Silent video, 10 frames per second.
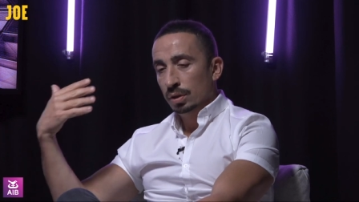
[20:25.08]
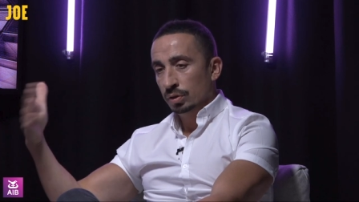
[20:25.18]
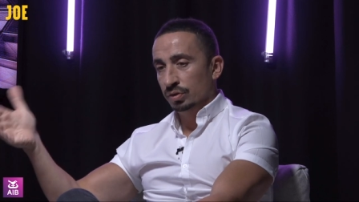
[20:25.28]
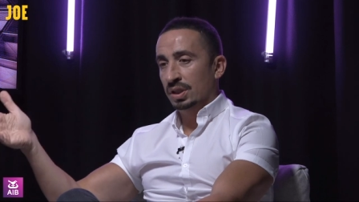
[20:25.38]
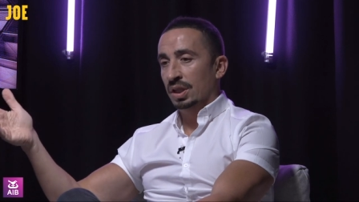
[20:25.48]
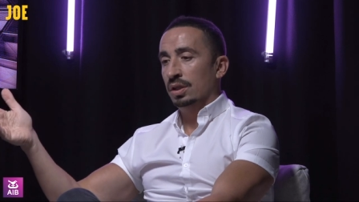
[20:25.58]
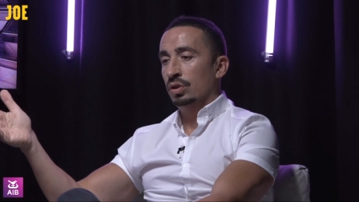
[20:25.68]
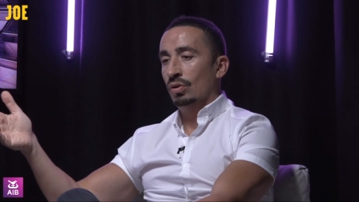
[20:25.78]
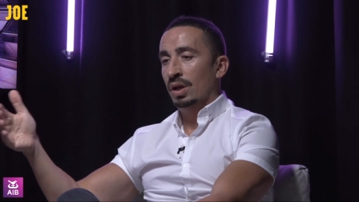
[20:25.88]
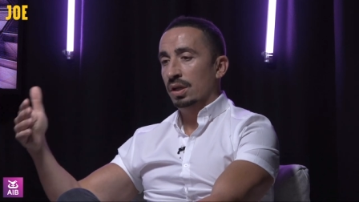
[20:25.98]
does it kick
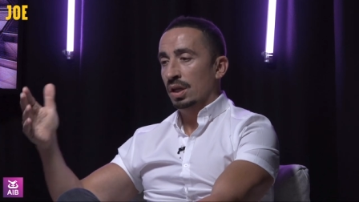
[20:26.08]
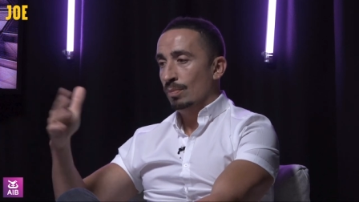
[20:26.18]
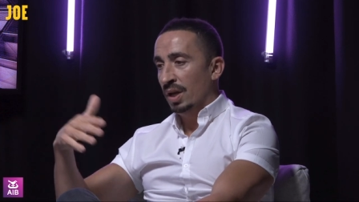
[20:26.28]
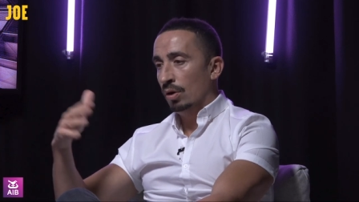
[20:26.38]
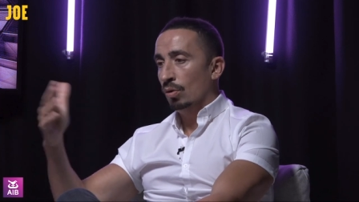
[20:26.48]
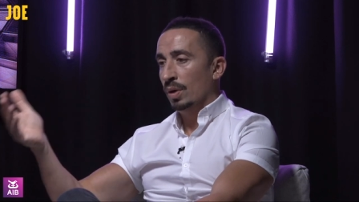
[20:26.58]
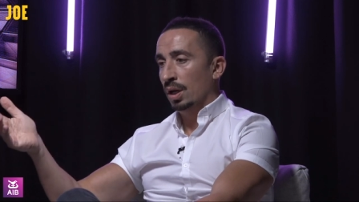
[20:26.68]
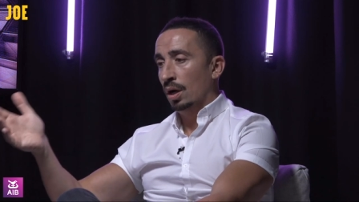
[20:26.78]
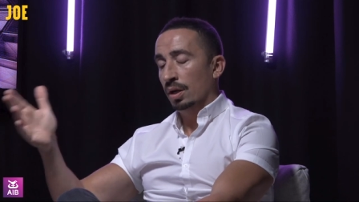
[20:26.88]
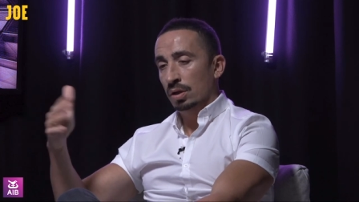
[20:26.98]
into your head? It may or may
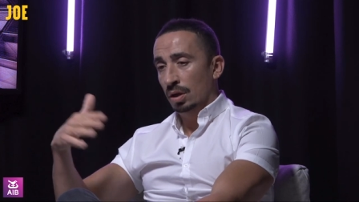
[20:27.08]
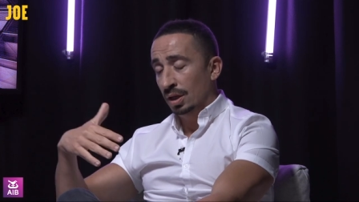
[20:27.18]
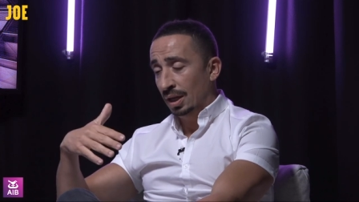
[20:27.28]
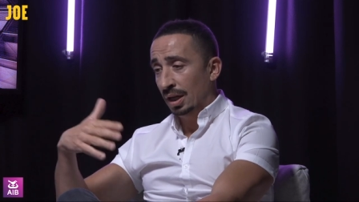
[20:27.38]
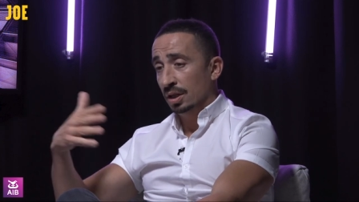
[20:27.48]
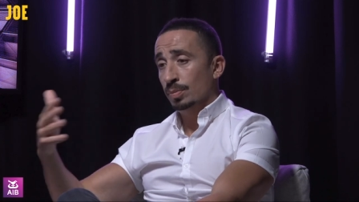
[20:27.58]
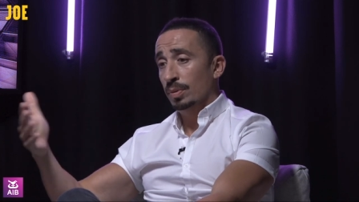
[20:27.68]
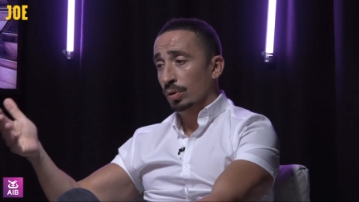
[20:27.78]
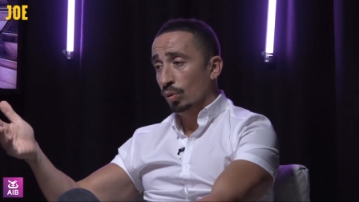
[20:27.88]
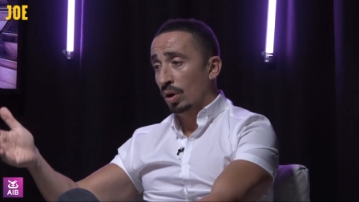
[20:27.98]
not. And again, as
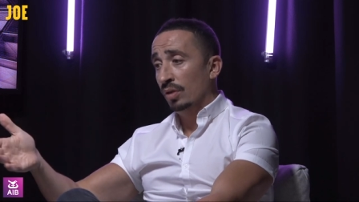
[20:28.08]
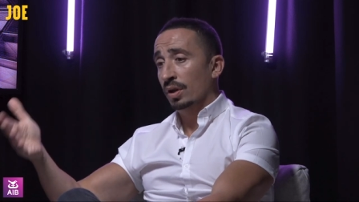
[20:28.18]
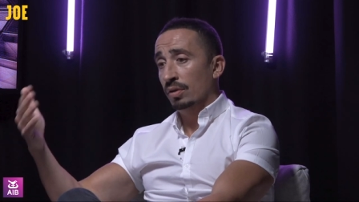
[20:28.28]
people go on, they'll